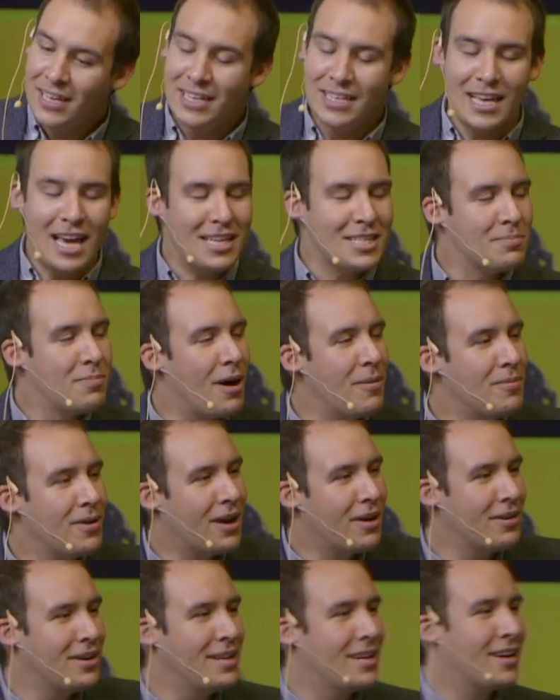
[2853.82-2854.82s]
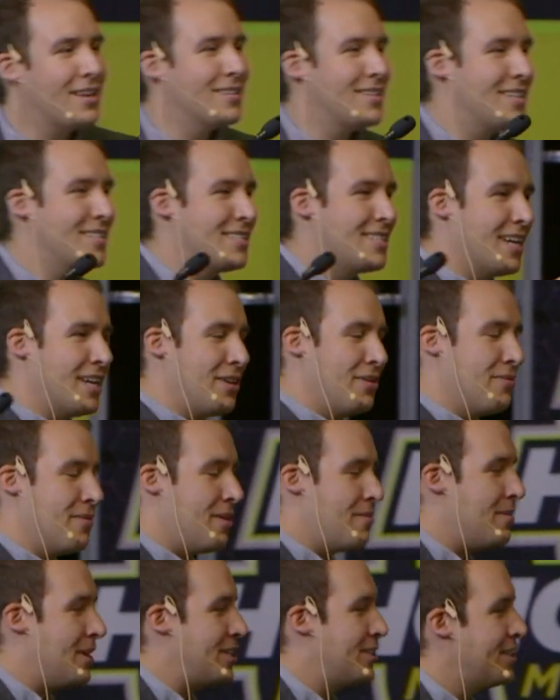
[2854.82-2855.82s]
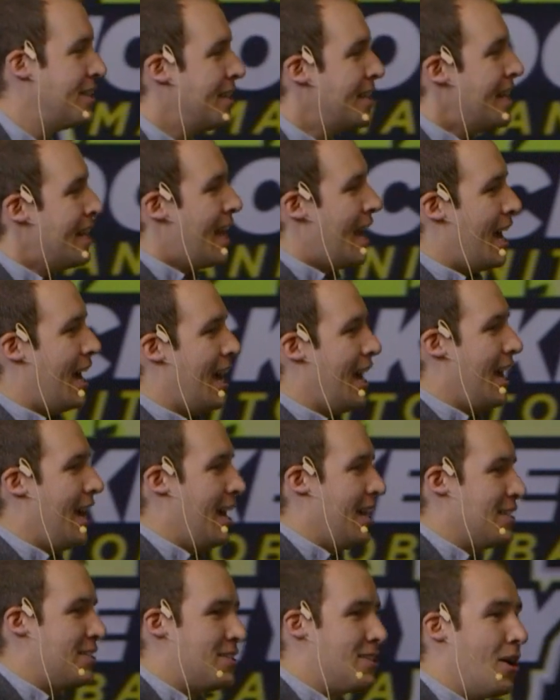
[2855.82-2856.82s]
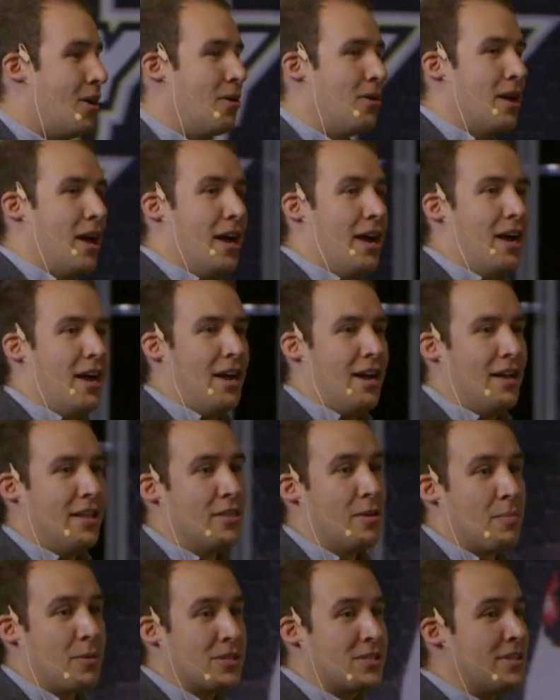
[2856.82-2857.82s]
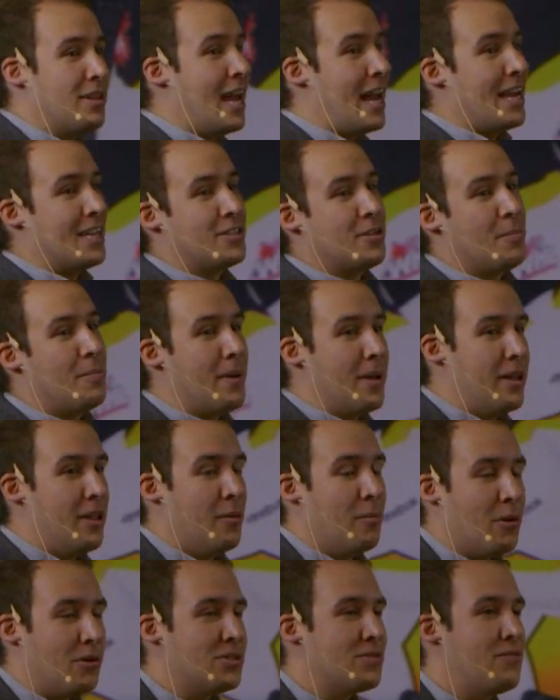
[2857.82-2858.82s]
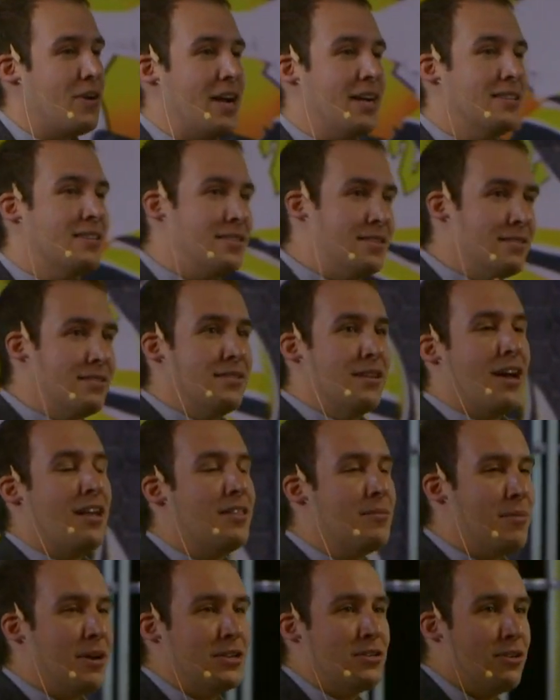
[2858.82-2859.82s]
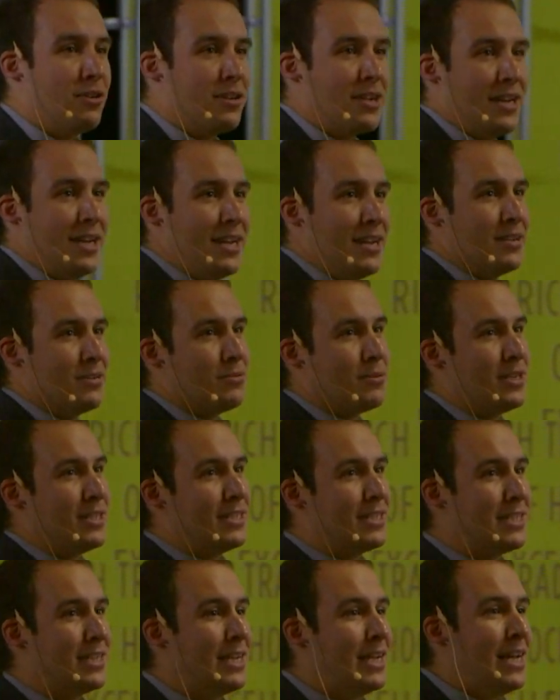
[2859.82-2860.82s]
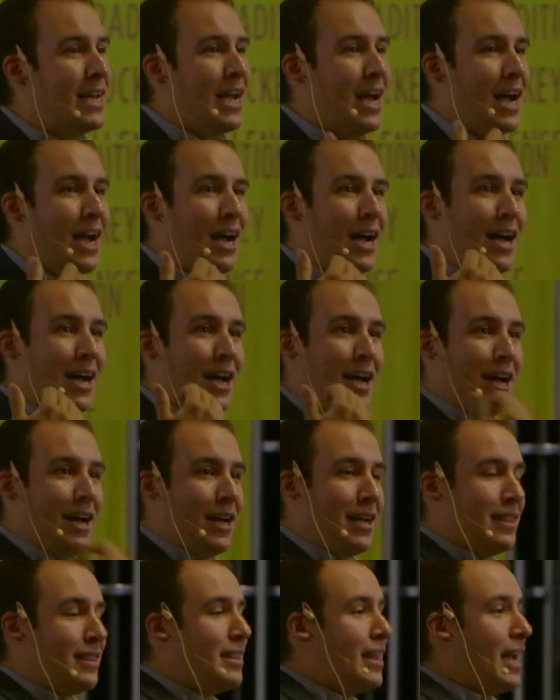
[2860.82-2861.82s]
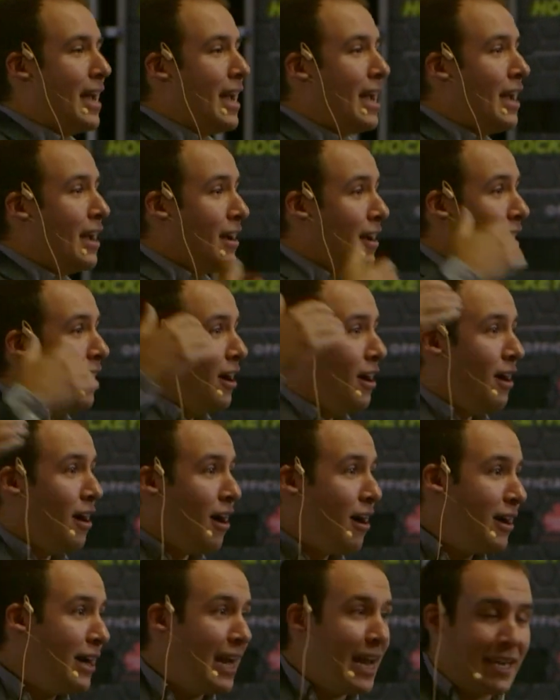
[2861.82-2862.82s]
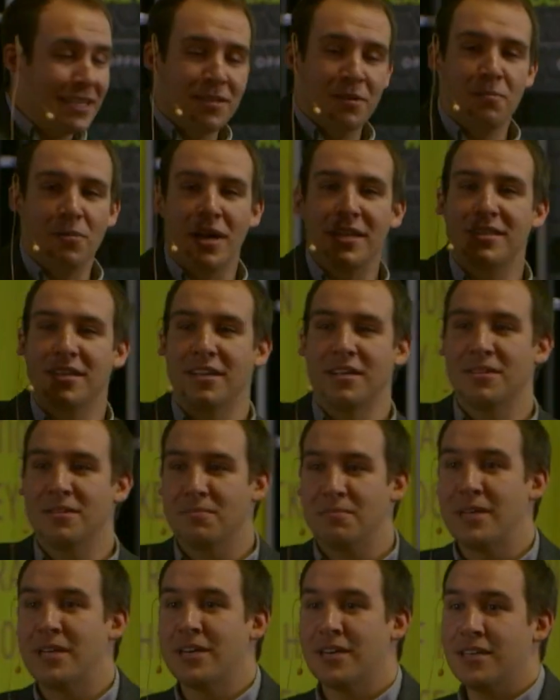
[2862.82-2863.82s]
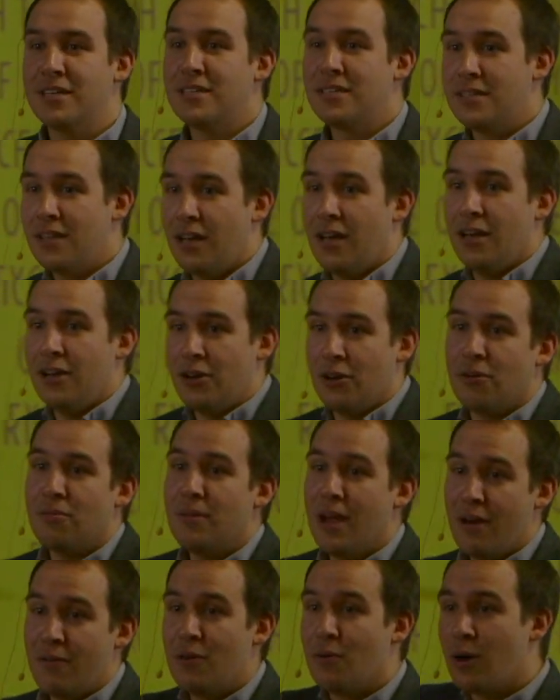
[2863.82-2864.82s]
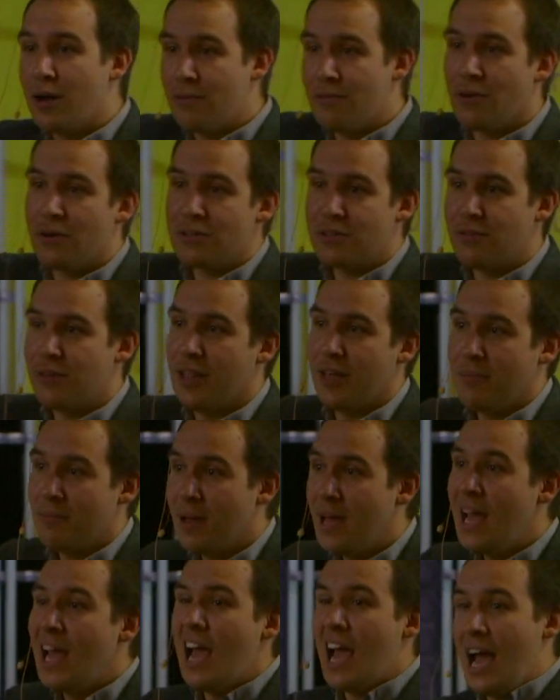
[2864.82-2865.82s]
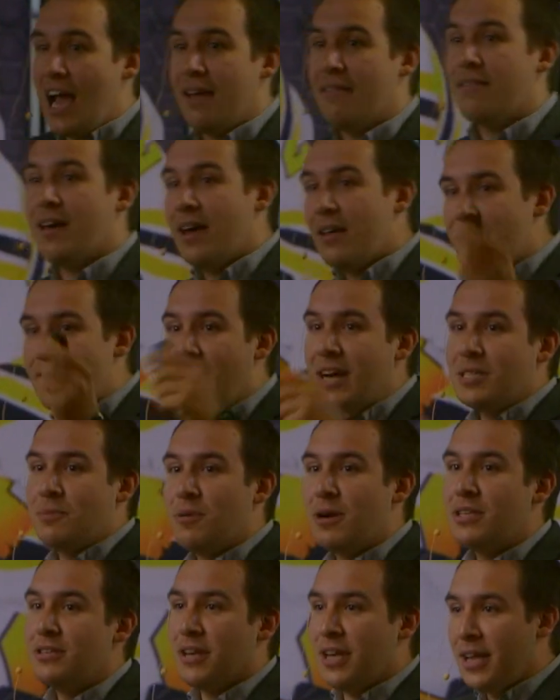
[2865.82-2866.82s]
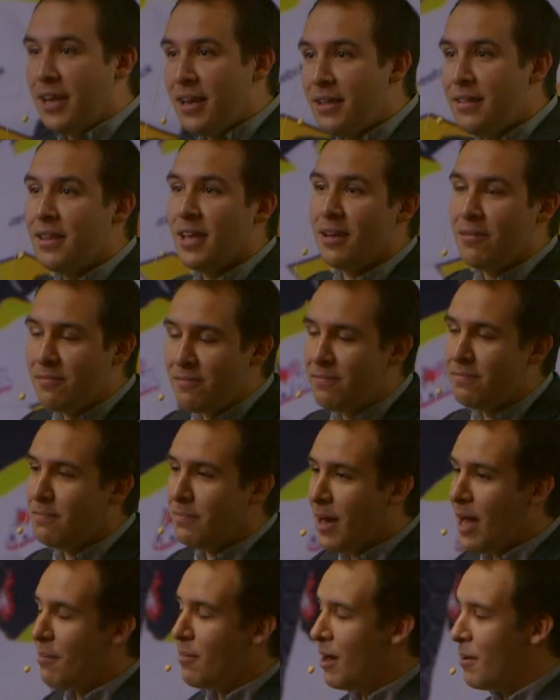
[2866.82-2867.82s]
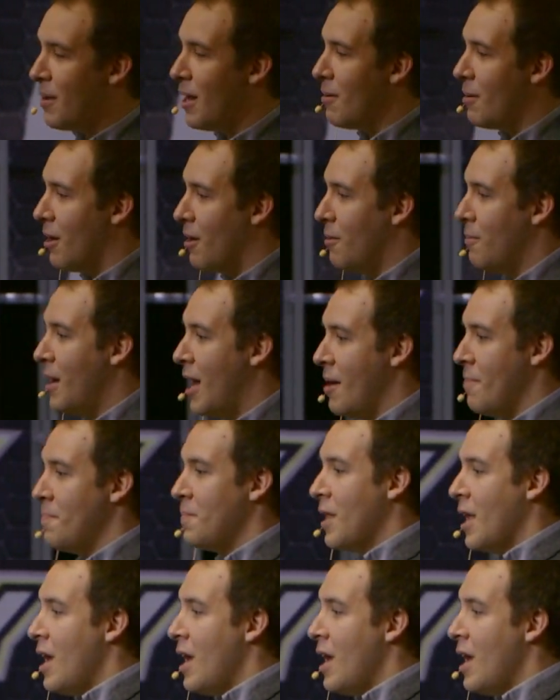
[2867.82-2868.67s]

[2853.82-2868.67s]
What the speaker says: Yes, popularity contest, thank you very much. The person that has the most friends, not the Montreal Canadiens ones, they are elected president because everyone votes for them. And then vice president, and then blah, blah, blah, blah, blah.